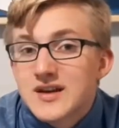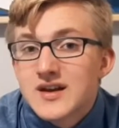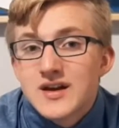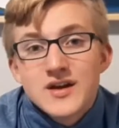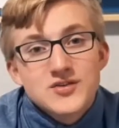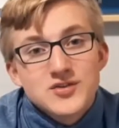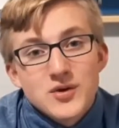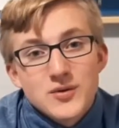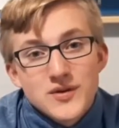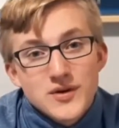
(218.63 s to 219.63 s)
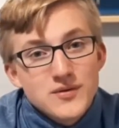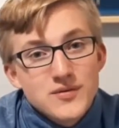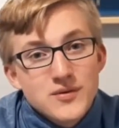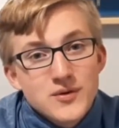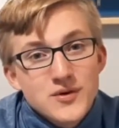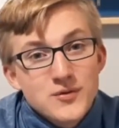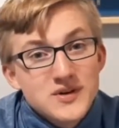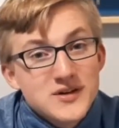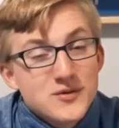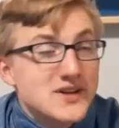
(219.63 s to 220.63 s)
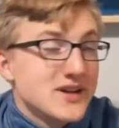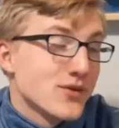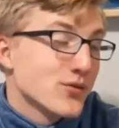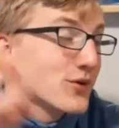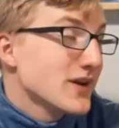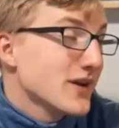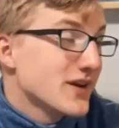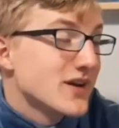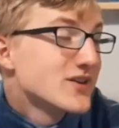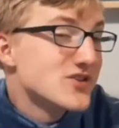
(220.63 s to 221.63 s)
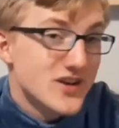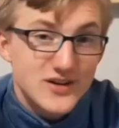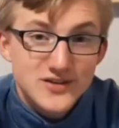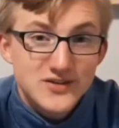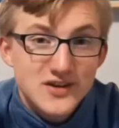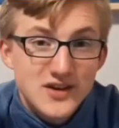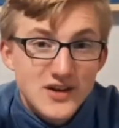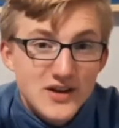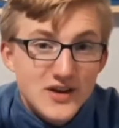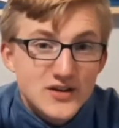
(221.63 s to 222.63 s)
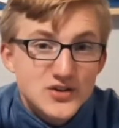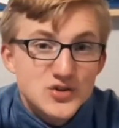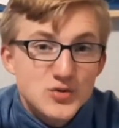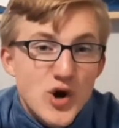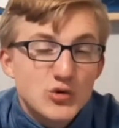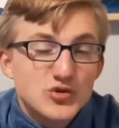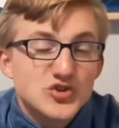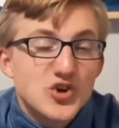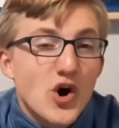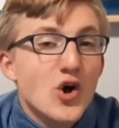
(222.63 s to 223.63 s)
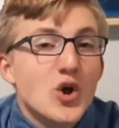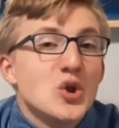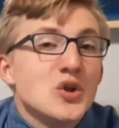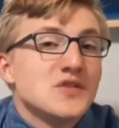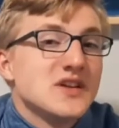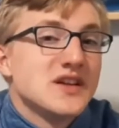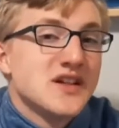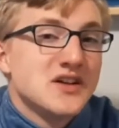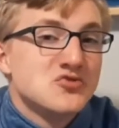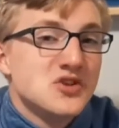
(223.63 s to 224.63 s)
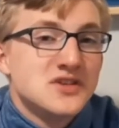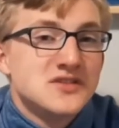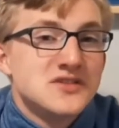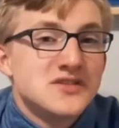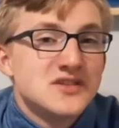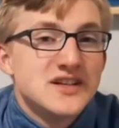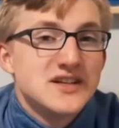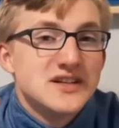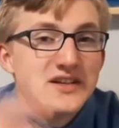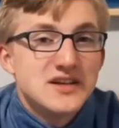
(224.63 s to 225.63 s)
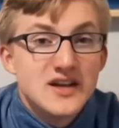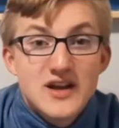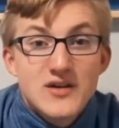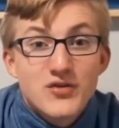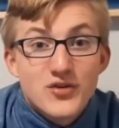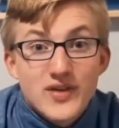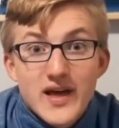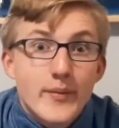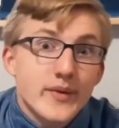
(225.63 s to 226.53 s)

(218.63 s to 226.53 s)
So therefore, we only need 3 shells to host all the electrons needed for the element of